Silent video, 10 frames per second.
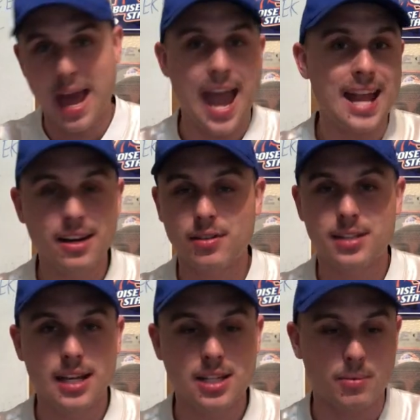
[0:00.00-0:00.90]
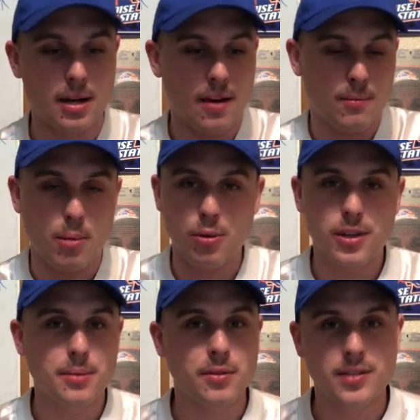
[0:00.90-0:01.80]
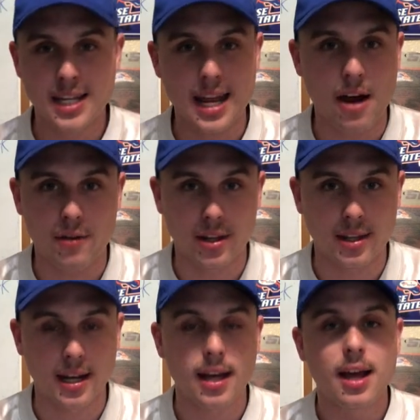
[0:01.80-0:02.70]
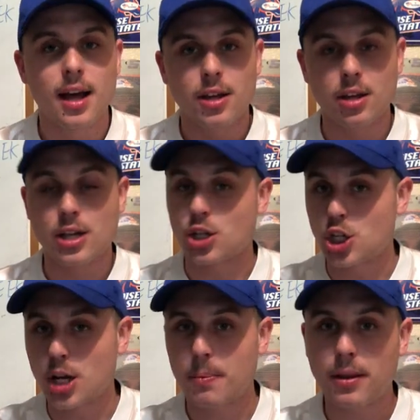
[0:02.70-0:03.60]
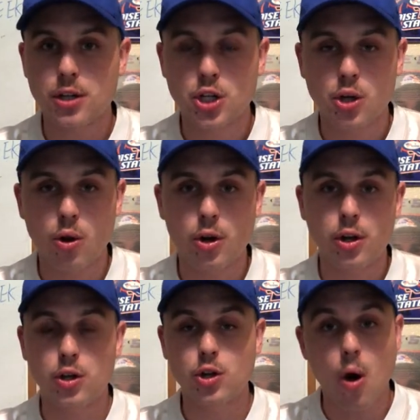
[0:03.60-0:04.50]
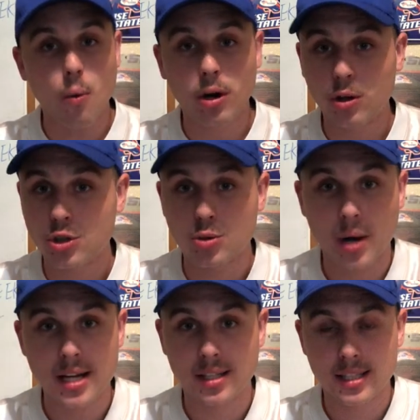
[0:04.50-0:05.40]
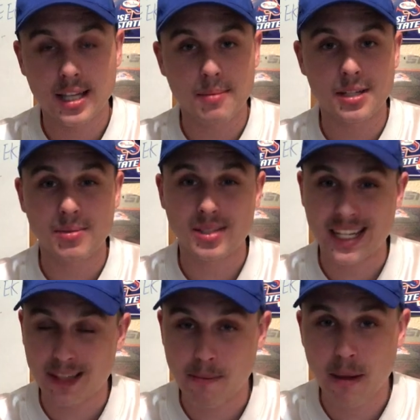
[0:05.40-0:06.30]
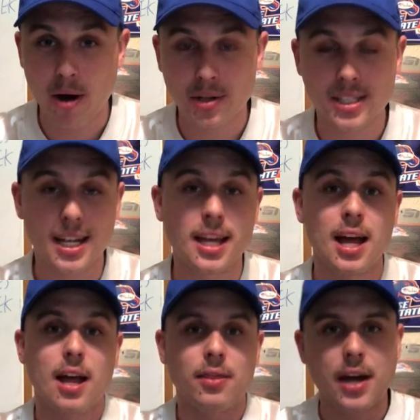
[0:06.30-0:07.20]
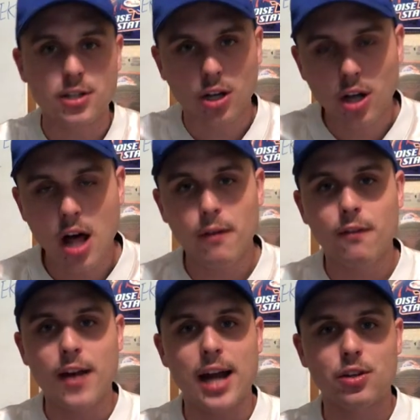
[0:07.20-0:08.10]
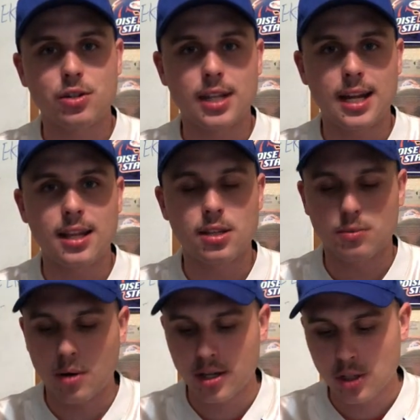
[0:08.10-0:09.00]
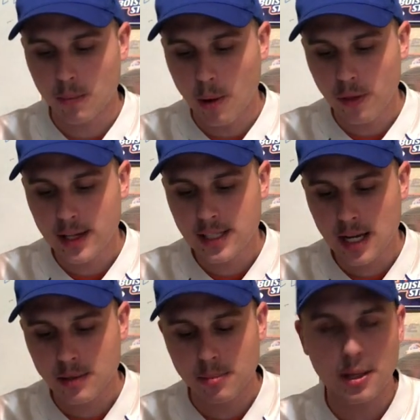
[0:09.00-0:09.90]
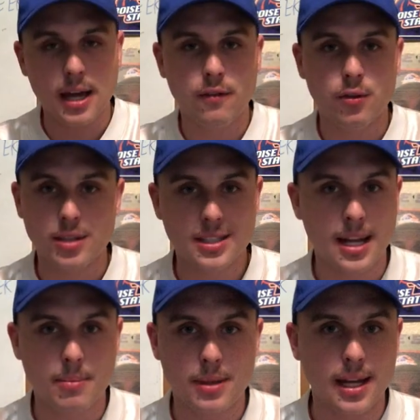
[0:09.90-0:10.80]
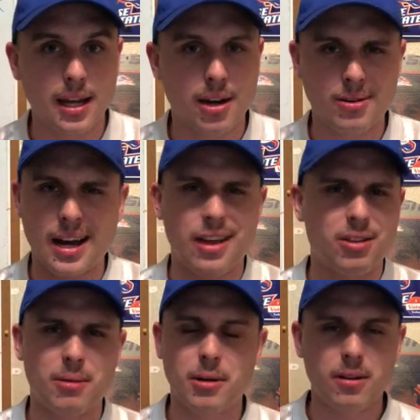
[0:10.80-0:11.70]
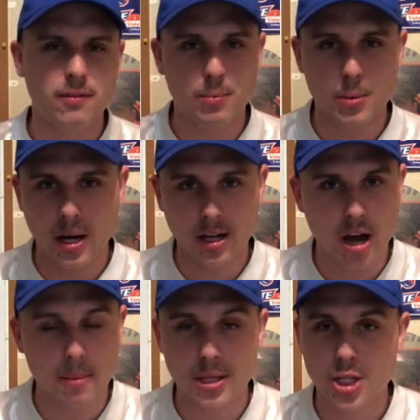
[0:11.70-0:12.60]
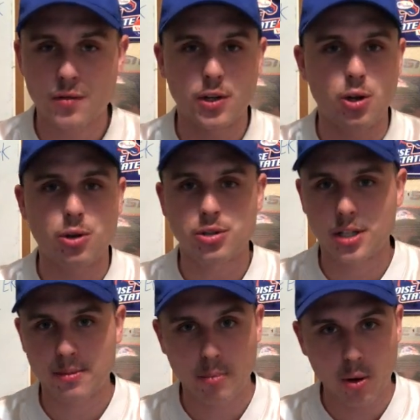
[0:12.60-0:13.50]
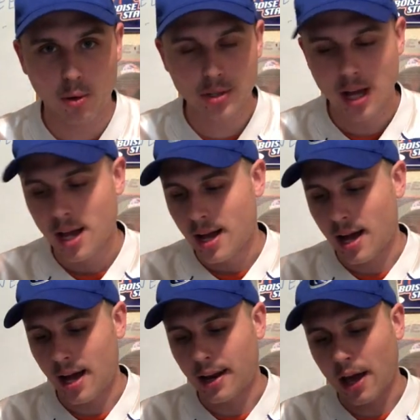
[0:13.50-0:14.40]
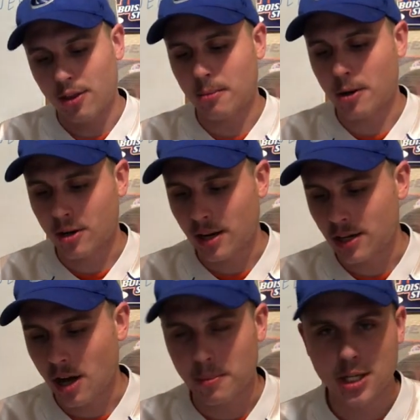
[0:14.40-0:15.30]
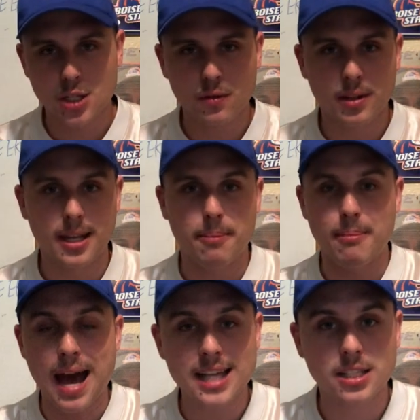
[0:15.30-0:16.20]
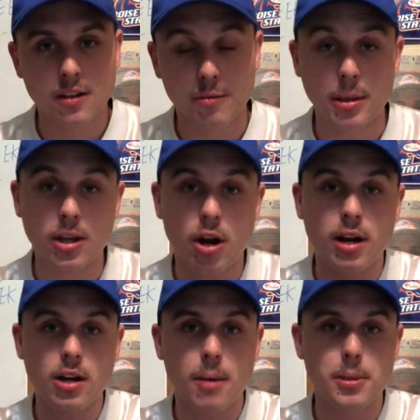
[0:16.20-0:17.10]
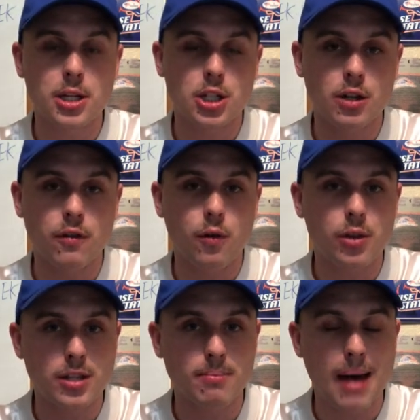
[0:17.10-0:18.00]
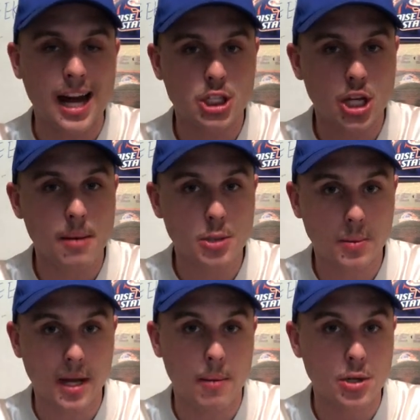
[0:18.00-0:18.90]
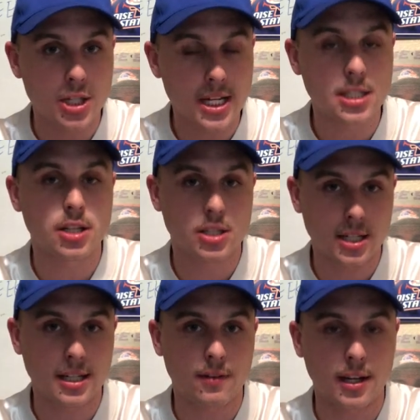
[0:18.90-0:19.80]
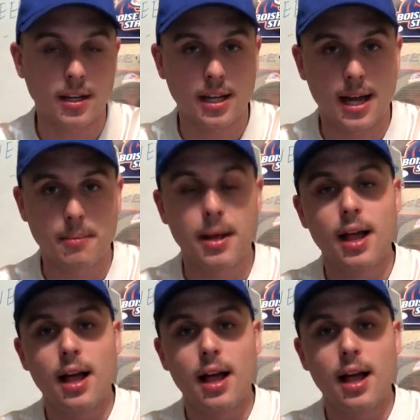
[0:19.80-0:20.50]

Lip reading: end of the season when both teams have seen everything. There's a chip on their shoulder. You don't want to lose twice to the same team because that's embarrassing. There's a lot of factors in this one. So both these teams are playing for the same thing here. Neither of them are in competition for New Year's Six bowls. Neither of them are in competition for anything massive, but they are in competition for this MAC championship game, which is a significant game.